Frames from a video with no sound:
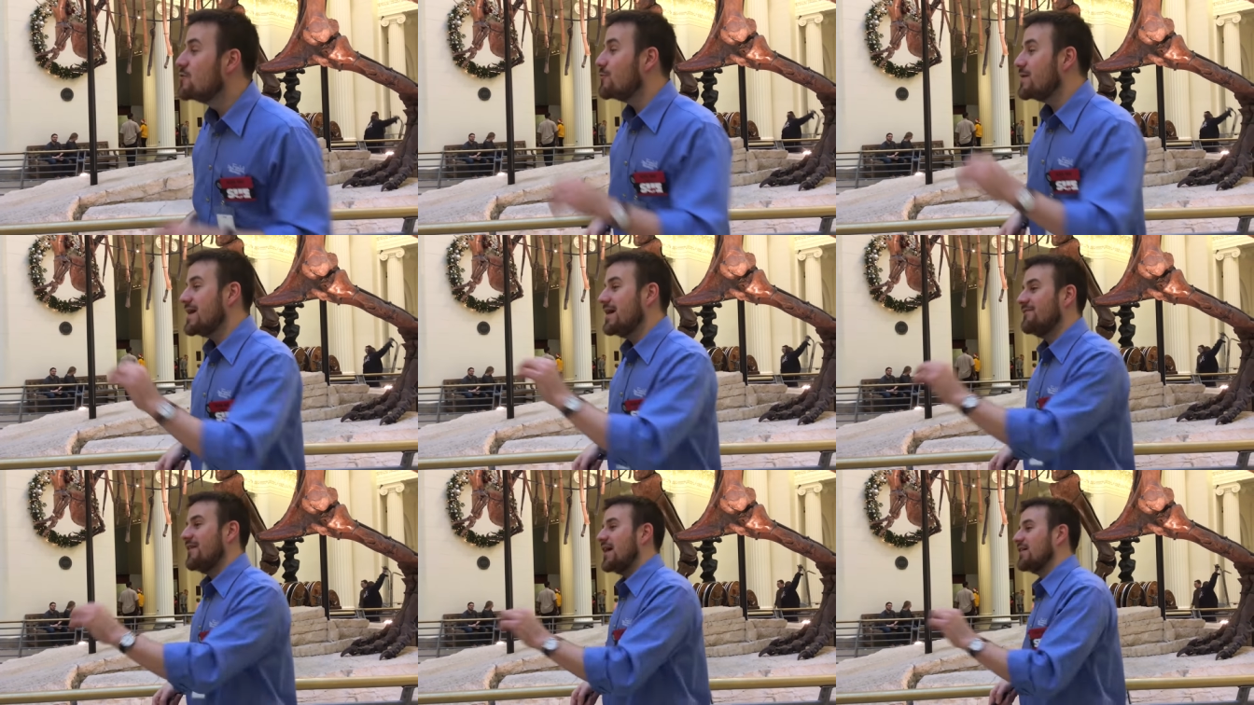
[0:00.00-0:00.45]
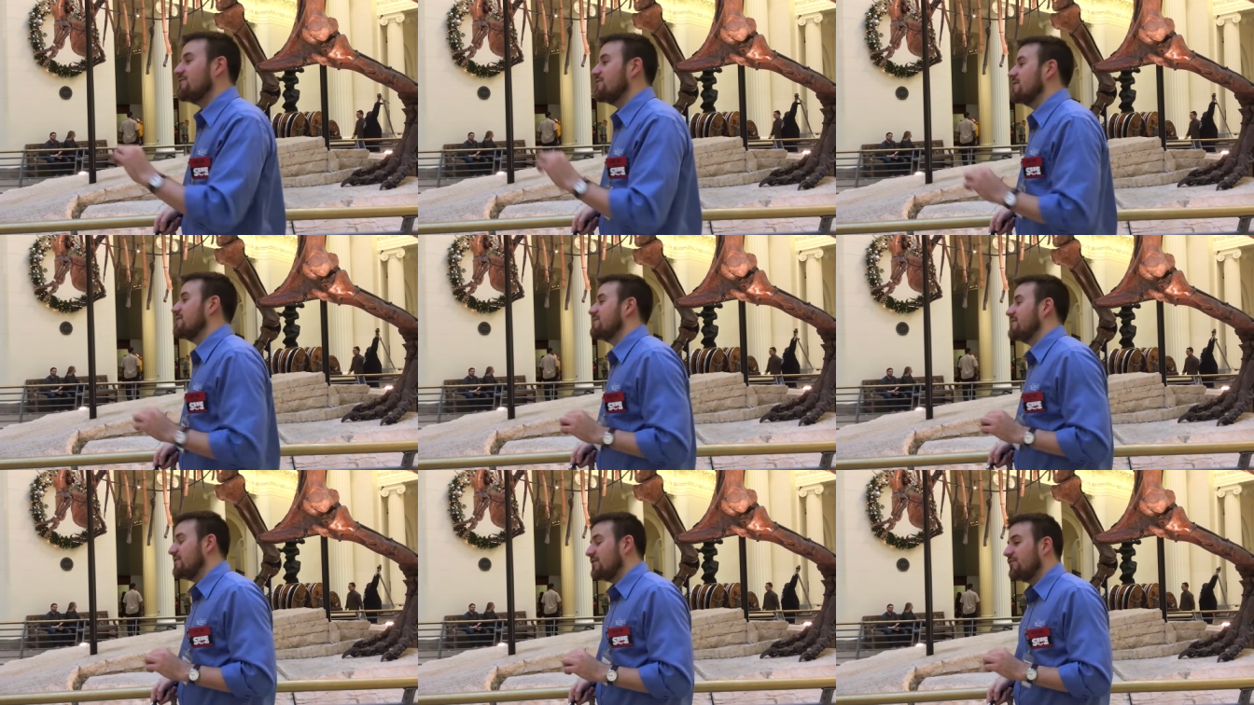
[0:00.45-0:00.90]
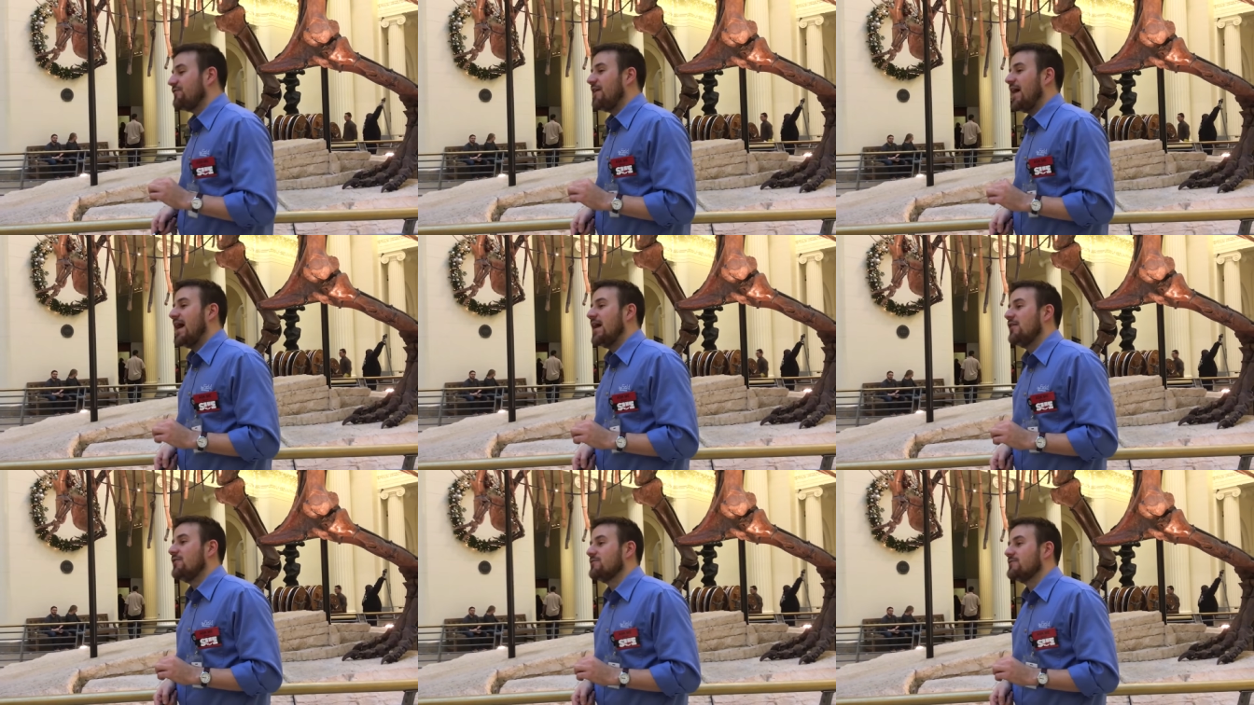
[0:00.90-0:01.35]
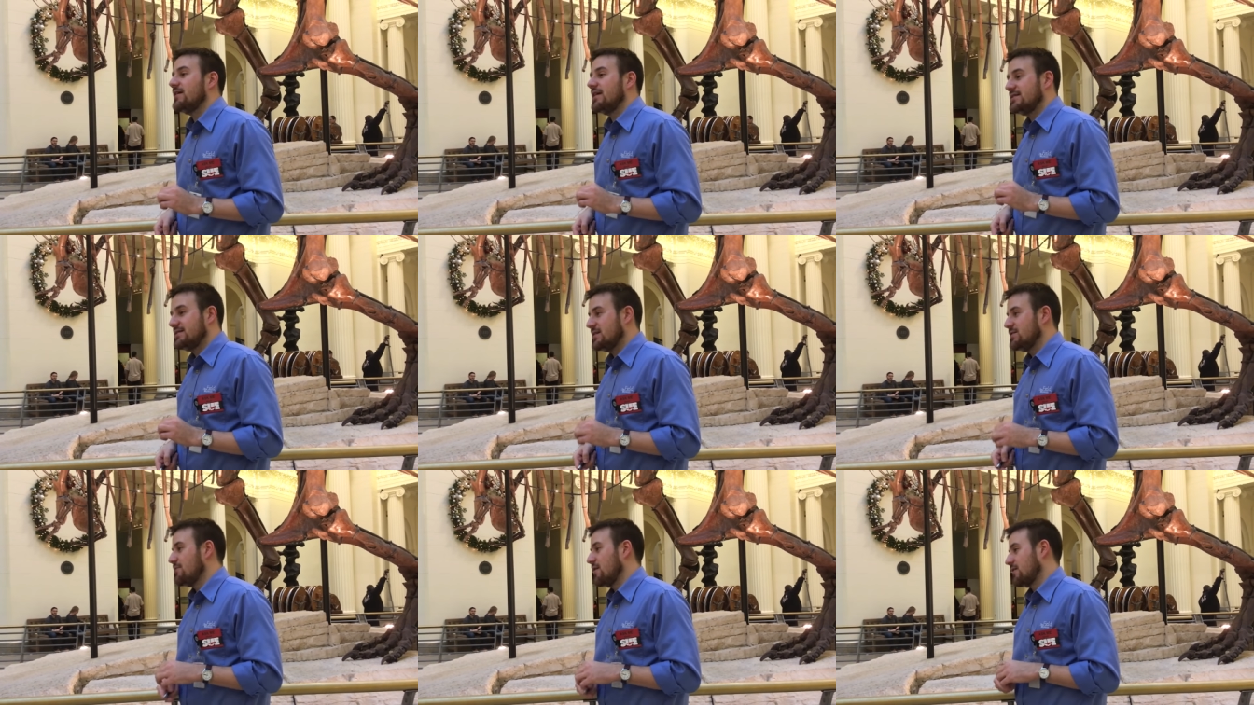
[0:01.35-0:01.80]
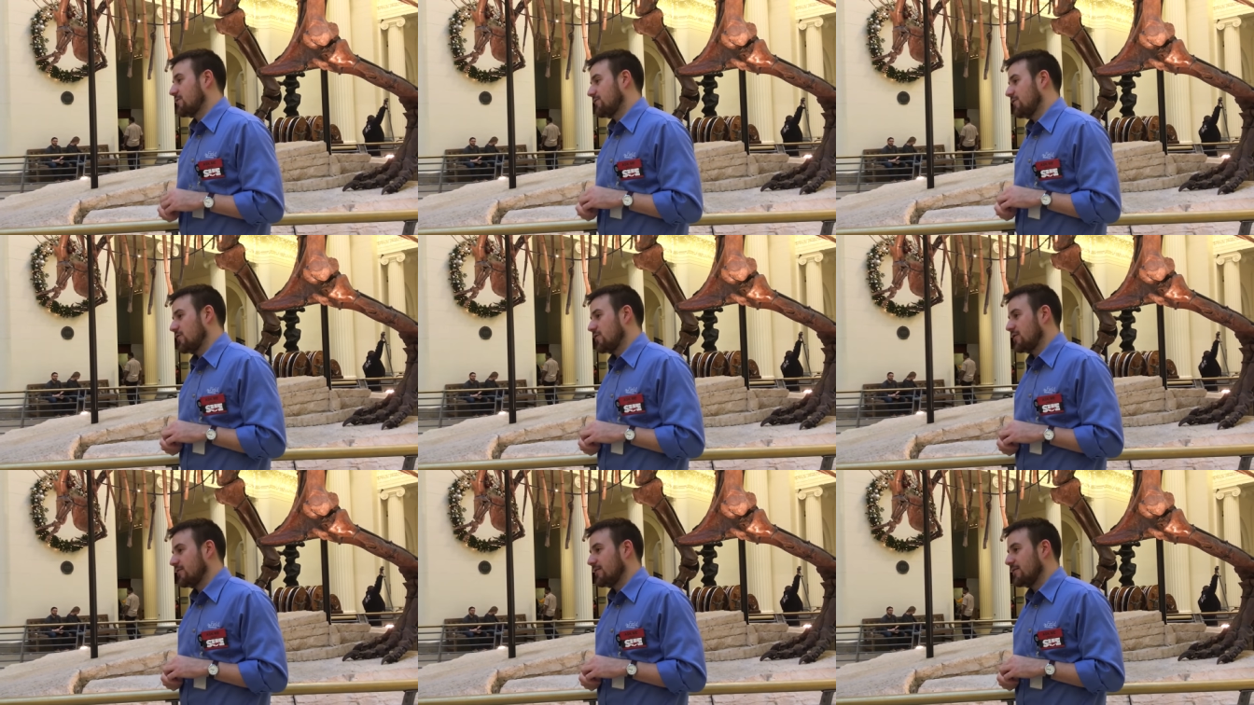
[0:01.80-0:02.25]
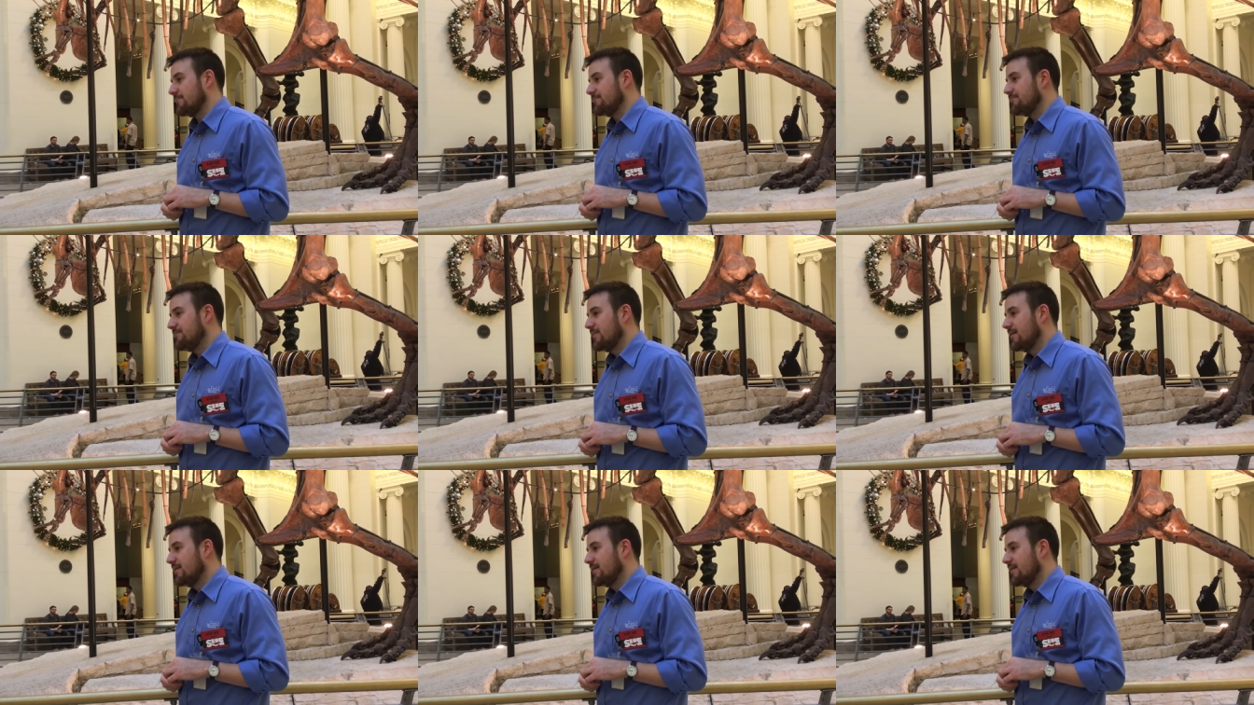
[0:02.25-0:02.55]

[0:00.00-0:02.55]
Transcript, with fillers: We have actually since found a T-Rex furculum.